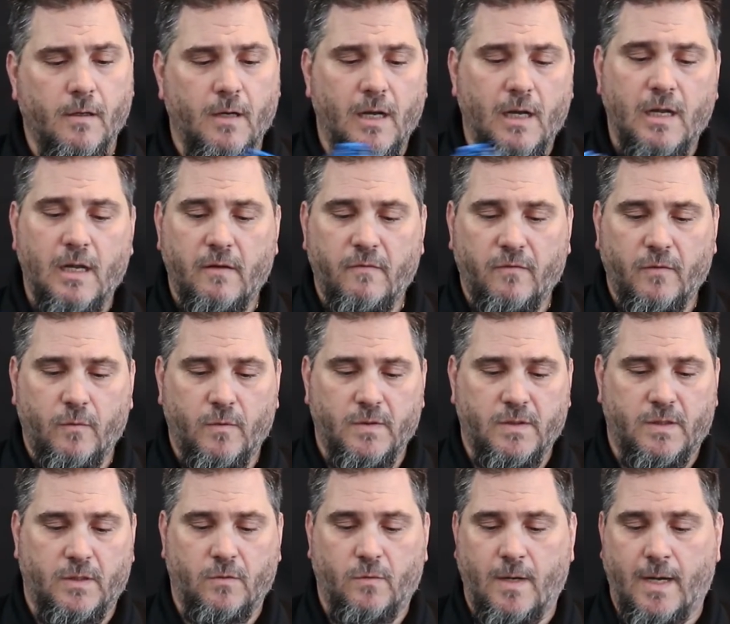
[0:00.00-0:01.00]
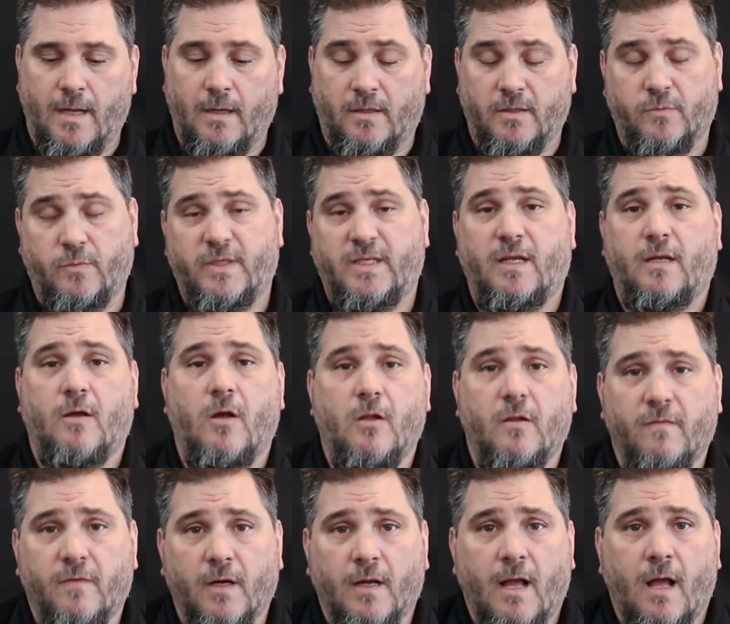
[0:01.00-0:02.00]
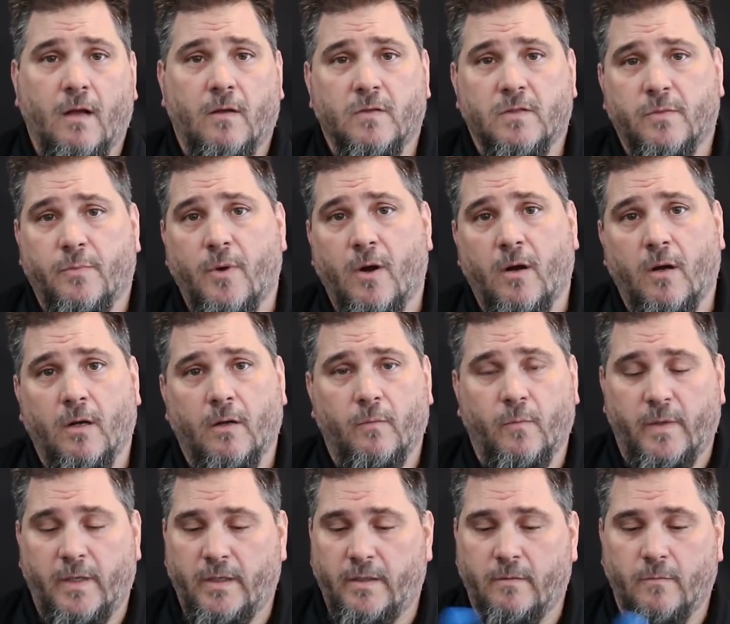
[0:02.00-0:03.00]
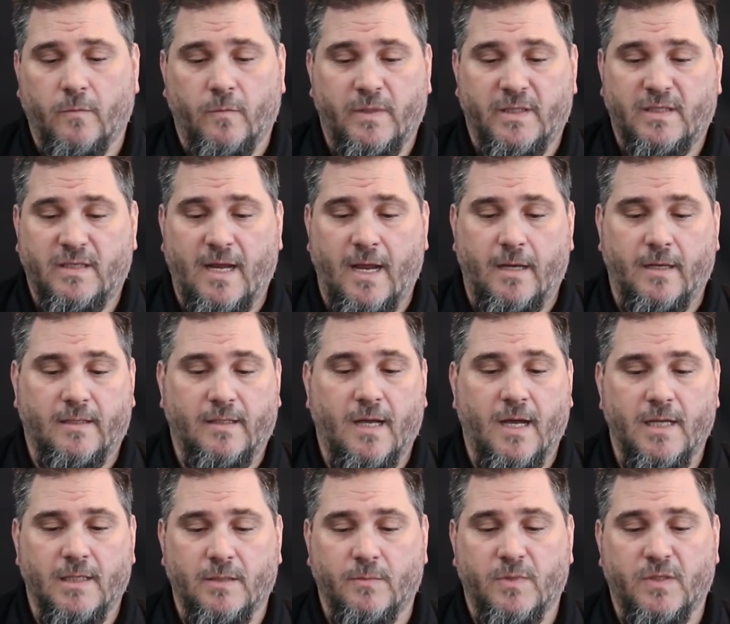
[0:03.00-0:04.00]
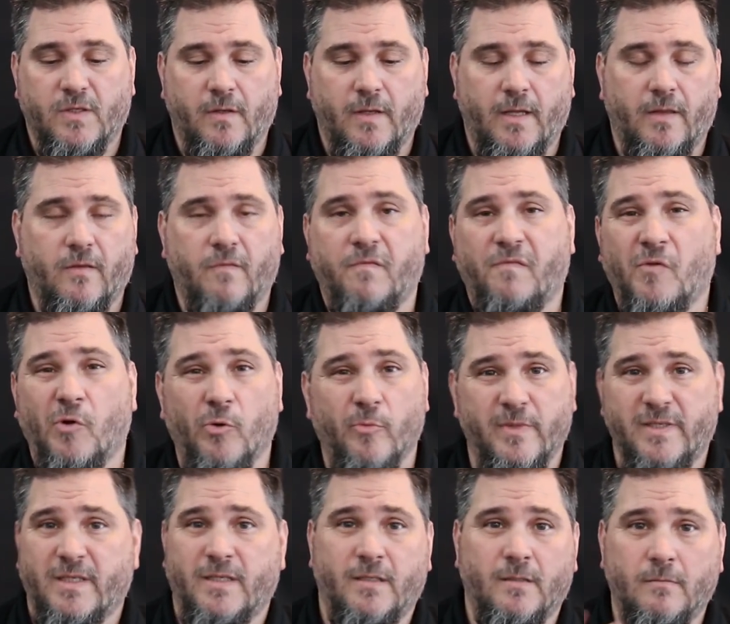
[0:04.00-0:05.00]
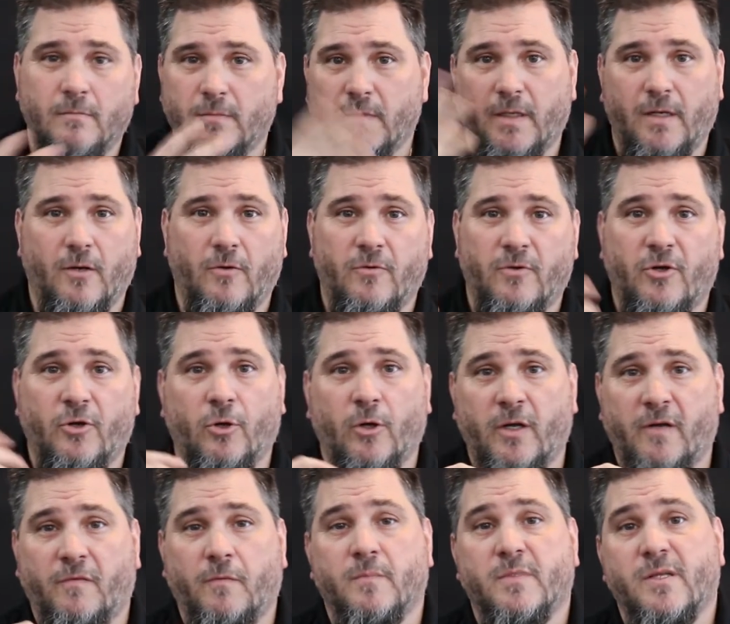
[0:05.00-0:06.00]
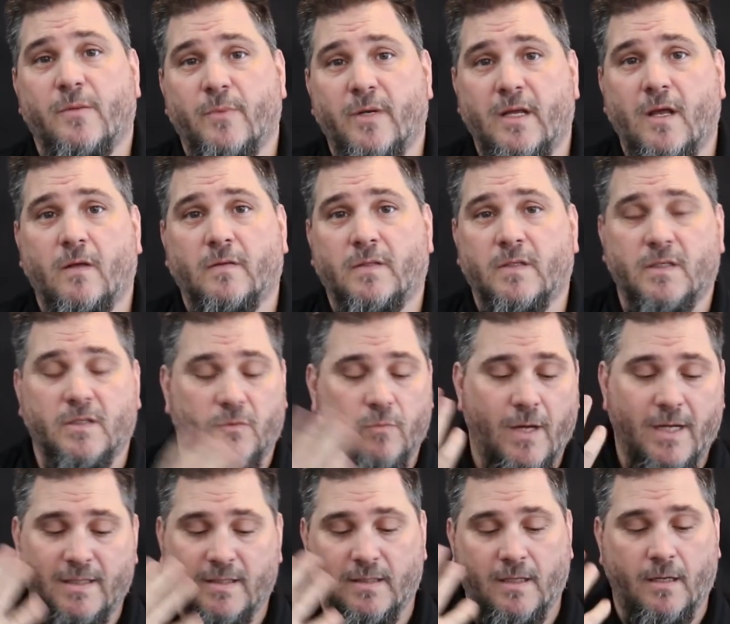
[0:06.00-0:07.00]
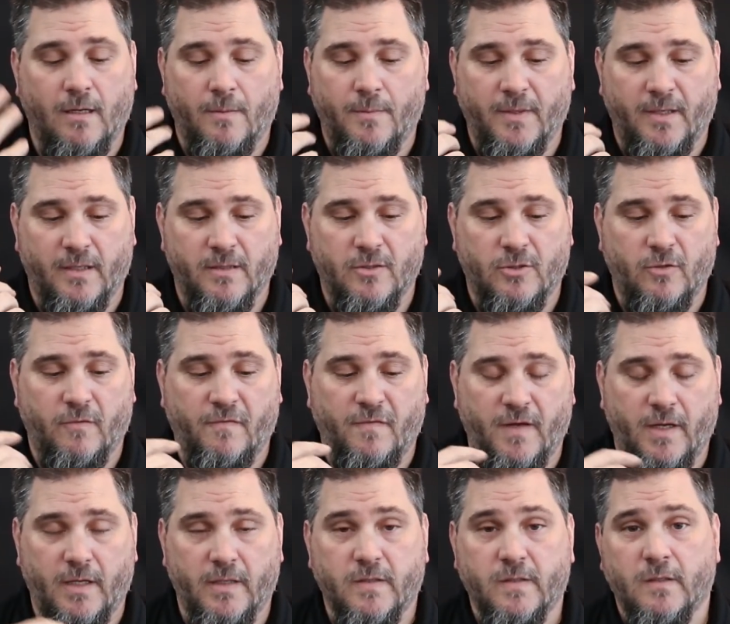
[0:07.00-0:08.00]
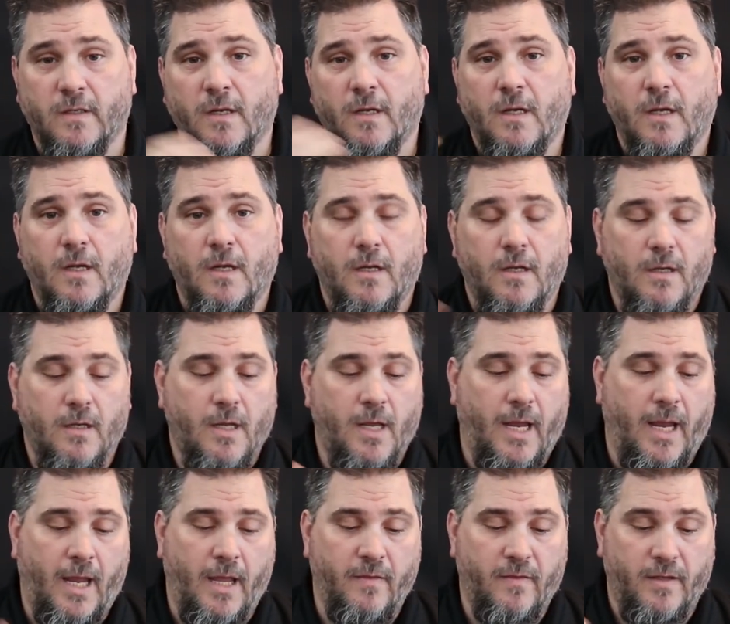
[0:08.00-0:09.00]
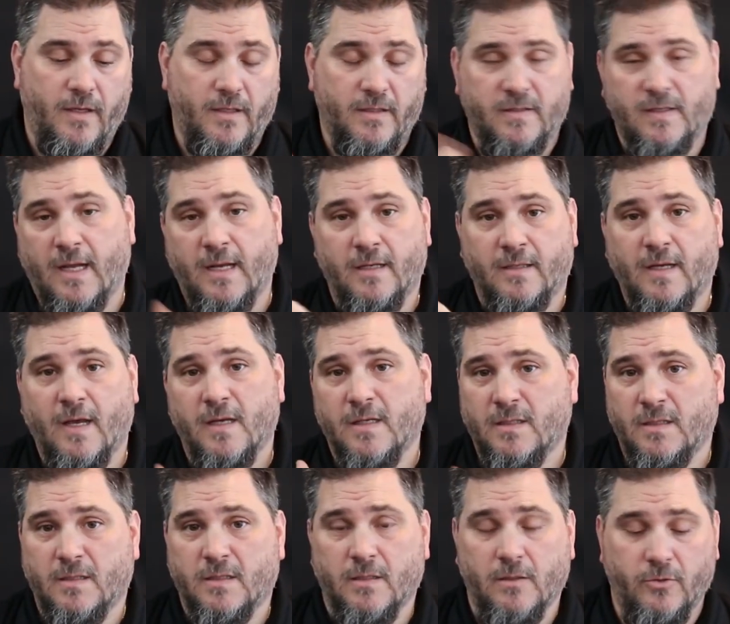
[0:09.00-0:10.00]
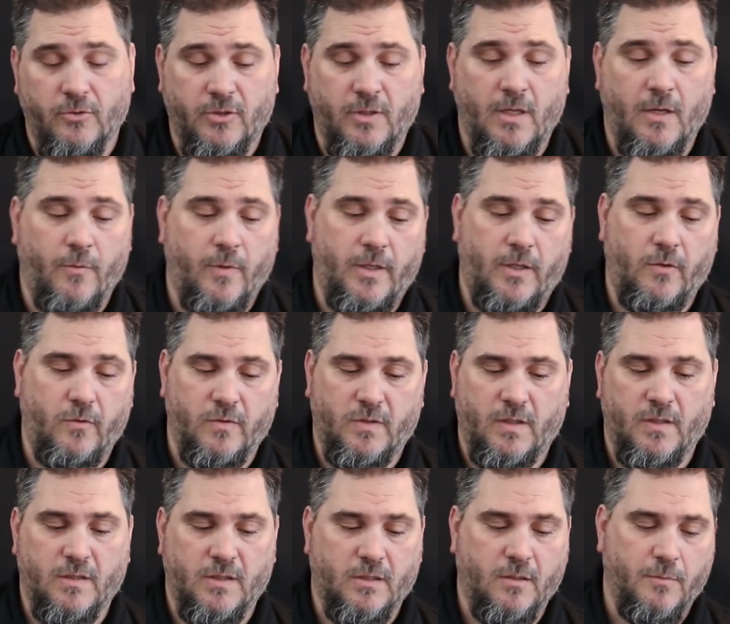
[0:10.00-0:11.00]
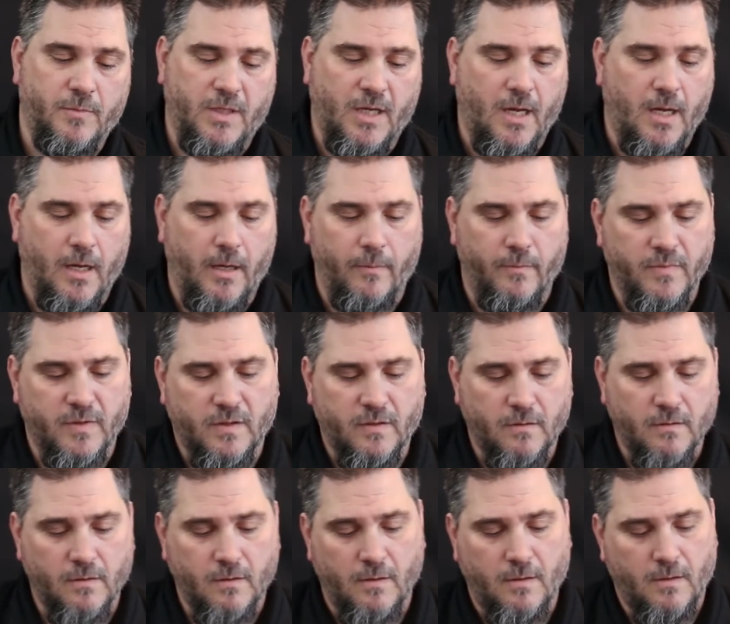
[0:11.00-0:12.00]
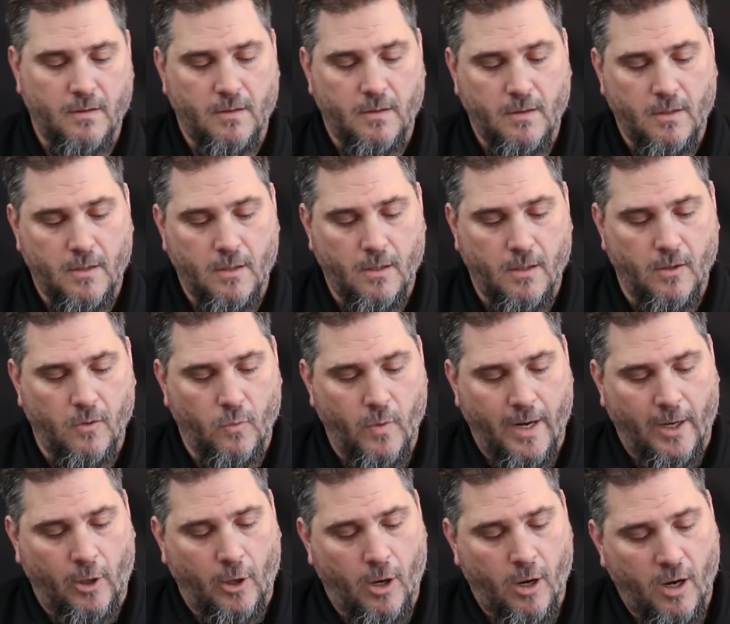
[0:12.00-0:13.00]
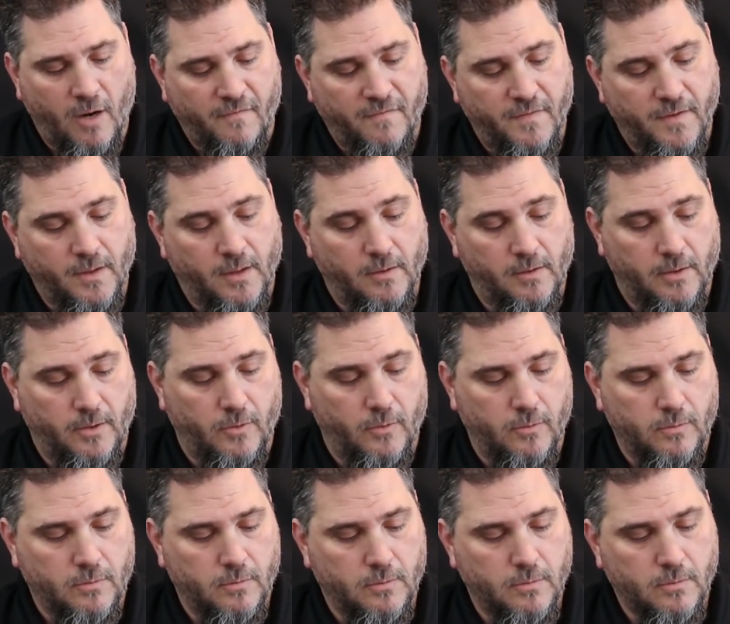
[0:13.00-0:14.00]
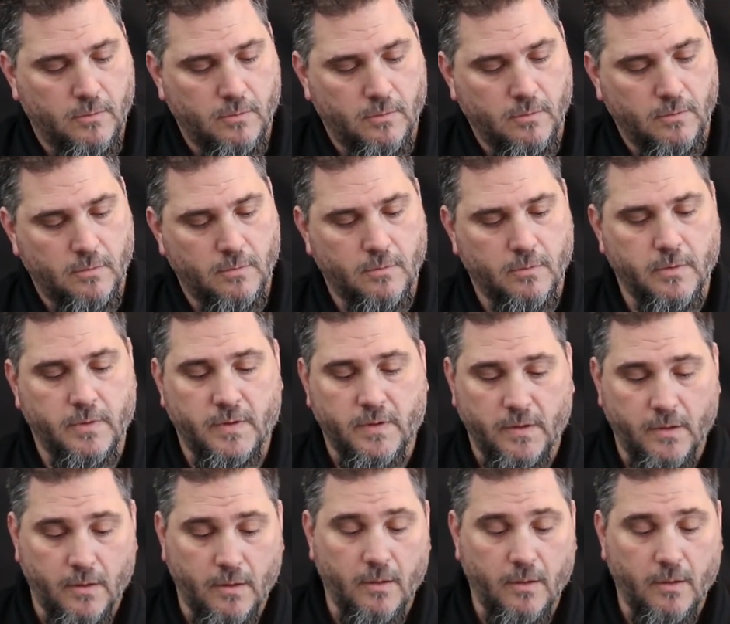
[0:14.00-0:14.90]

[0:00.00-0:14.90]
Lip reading: Every once in a while, because we take all of our goggles apart and we sanitize them so that the foam isn't, you know, dirty from somebody else's sweat sitting up against your face. And the sanitizing solution that we use can sometimes wear off the glue. So